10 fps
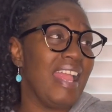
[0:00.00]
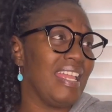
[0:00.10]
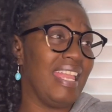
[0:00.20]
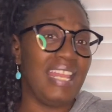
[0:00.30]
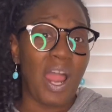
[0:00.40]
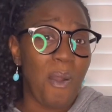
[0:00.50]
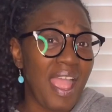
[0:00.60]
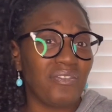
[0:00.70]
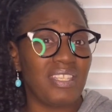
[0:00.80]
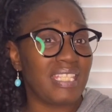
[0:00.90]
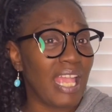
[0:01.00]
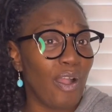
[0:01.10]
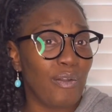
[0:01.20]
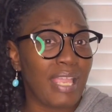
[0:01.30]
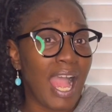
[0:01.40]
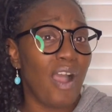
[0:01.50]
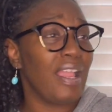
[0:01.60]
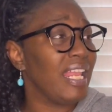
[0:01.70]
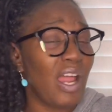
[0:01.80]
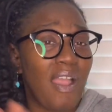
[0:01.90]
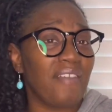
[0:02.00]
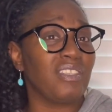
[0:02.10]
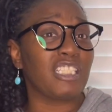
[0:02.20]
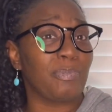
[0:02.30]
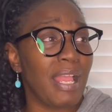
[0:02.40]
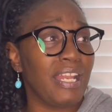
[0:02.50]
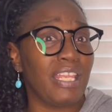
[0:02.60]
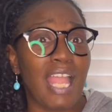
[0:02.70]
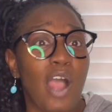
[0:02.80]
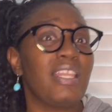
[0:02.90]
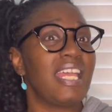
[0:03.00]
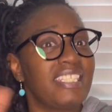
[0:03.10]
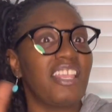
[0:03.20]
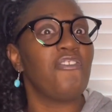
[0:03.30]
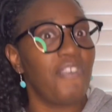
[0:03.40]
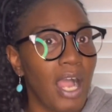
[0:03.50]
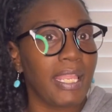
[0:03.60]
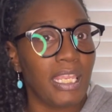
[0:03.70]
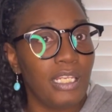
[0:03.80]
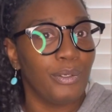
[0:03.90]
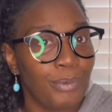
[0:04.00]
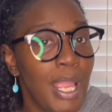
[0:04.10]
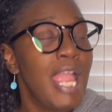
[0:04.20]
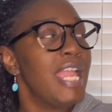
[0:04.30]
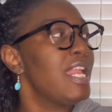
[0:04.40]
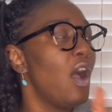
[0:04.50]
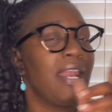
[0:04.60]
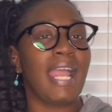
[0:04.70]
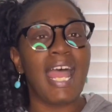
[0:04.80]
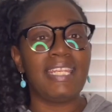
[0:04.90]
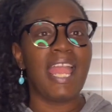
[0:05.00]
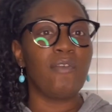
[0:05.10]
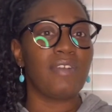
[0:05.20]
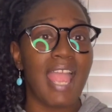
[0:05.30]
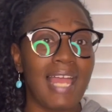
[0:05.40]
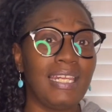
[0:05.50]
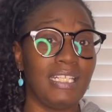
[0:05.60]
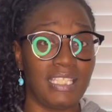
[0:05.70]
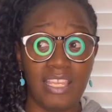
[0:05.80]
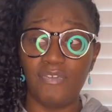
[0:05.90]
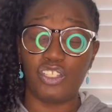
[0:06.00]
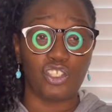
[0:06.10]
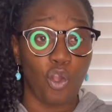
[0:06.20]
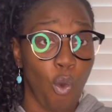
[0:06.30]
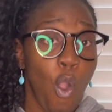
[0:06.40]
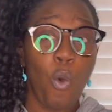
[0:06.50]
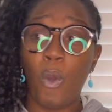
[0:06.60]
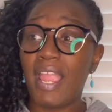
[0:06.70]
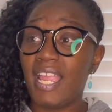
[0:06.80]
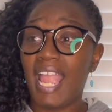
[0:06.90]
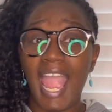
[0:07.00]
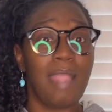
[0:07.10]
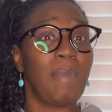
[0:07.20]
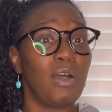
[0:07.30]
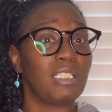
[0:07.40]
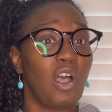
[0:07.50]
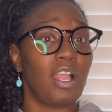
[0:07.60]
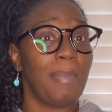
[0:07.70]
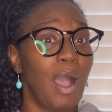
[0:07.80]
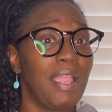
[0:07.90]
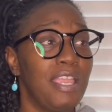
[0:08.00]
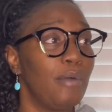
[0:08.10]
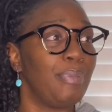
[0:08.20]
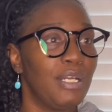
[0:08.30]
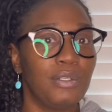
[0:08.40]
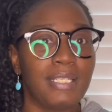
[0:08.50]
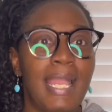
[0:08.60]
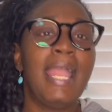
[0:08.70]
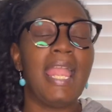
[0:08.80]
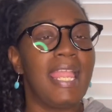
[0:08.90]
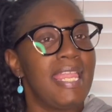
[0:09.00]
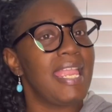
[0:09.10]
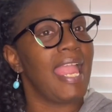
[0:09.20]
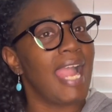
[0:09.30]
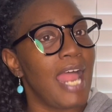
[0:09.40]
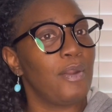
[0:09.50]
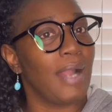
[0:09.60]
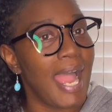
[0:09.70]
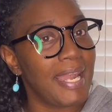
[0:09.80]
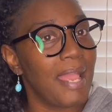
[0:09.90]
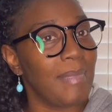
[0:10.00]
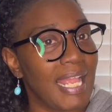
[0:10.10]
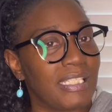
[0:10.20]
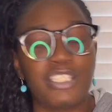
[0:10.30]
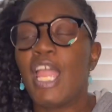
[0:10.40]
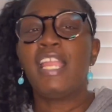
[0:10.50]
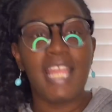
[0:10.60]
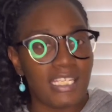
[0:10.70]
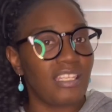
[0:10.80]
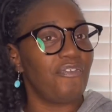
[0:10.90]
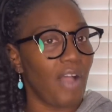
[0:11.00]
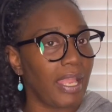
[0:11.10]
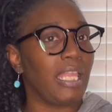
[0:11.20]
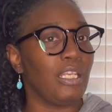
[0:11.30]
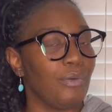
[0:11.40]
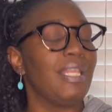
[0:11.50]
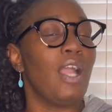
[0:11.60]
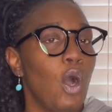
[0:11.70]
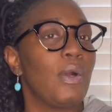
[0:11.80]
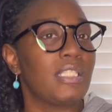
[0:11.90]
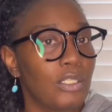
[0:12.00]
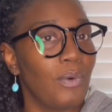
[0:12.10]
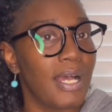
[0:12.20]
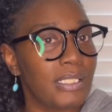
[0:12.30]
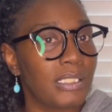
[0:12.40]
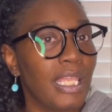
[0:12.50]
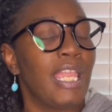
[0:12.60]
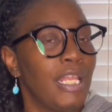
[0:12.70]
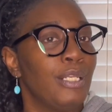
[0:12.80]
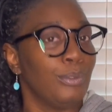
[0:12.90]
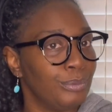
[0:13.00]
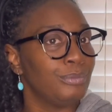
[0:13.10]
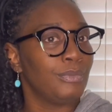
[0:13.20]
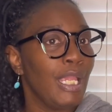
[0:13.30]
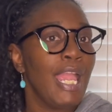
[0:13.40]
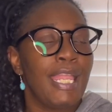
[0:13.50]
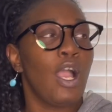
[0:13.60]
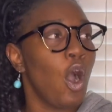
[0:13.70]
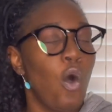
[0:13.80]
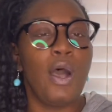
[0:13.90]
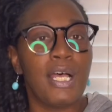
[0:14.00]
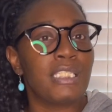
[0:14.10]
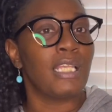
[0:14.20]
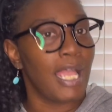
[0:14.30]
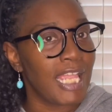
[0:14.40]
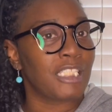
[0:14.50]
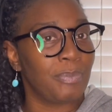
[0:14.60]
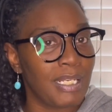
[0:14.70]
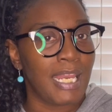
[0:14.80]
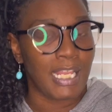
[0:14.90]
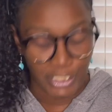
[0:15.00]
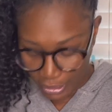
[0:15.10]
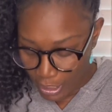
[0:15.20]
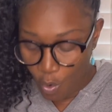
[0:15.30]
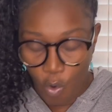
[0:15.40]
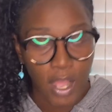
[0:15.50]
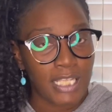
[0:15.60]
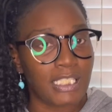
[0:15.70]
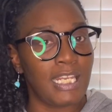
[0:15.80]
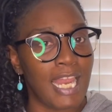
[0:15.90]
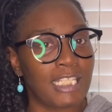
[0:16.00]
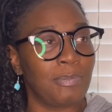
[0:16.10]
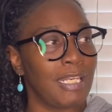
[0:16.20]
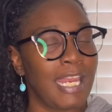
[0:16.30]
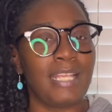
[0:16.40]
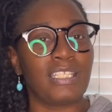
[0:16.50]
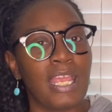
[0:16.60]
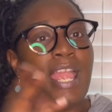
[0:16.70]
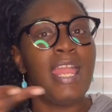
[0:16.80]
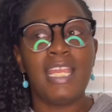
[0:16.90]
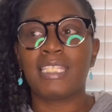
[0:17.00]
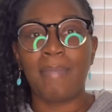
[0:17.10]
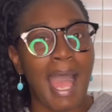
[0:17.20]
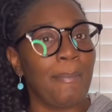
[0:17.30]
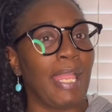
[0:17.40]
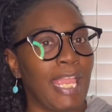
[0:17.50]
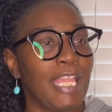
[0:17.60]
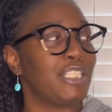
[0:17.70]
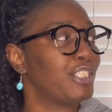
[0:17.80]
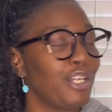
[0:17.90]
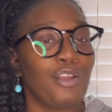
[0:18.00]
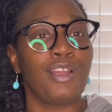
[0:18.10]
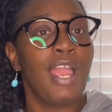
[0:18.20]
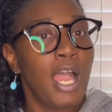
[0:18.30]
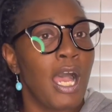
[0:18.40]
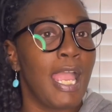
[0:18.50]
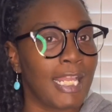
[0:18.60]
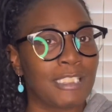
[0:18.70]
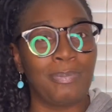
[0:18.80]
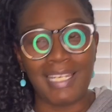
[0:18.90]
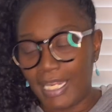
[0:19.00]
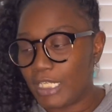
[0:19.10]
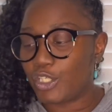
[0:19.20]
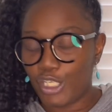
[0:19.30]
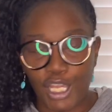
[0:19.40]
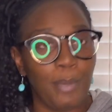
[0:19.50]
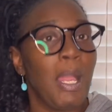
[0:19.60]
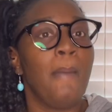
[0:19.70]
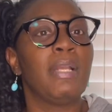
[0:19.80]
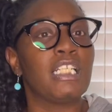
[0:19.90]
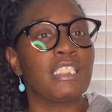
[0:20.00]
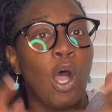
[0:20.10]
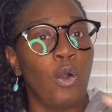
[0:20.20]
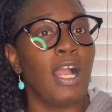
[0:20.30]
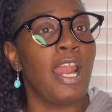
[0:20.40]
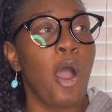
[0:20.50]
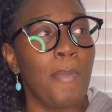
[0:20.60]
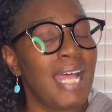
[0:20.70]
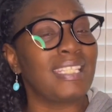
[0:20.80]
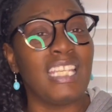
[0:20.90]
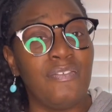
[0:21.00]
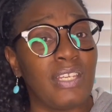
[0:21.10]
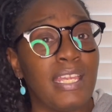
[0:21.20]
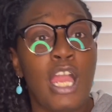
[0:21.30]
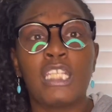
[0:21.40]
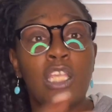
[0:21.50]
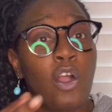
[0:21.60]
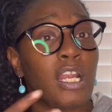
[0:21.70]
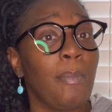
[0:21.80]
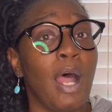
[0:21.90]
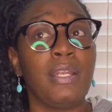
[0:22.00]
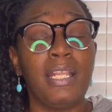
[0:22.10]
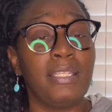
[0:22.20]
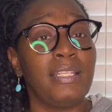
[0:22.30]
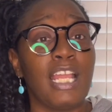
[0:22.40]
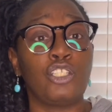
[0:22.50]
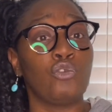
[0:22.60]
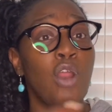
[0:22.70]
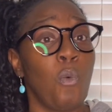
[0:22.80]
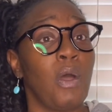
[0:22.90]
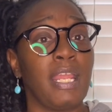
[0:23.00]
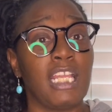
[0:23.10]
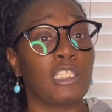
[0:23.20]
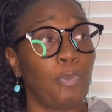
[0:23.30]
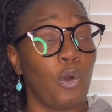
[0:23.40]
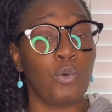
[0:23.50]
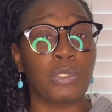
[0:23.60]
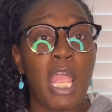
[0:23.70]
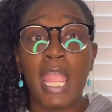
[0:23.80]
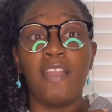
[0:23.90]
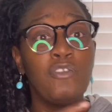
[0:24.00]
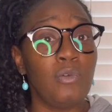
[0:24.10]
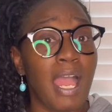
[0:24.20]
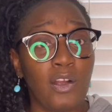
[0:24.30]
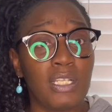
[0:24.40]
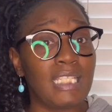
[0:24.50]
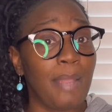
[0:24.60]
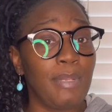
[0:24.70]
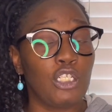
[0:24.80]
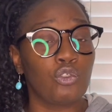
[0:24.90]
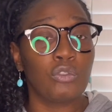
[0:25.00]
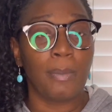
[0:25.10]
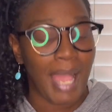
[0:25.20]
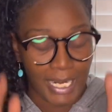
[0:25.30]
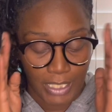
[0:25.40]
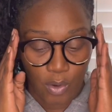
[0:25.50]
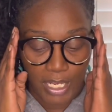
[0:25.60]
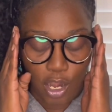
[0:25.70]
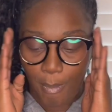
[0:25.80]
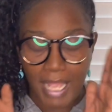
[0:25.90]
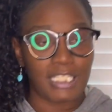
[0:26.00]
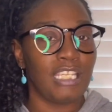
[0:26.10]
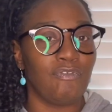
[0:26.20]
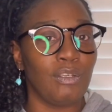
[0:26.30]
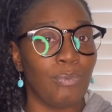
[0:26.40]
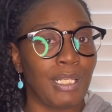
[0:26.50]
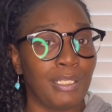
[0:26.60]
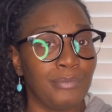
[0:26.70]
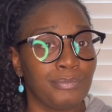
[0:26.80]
he don't have to tell y'all. He don't have to explain to y'all. Yes, the fuck he do. He on a goddamn reality TV show where he came out talking about he a builder and he ain't got no goddamn license. Yes, the fuck he do. He owe it to us. He do. He owe us an explanation. He owe us an explanation. His mama and his churn an explanation. Yep. Because don't get on my TV talking about nothing that you don't want to expose. If you're not going to tell me the truth about it, don't get on my TV with it.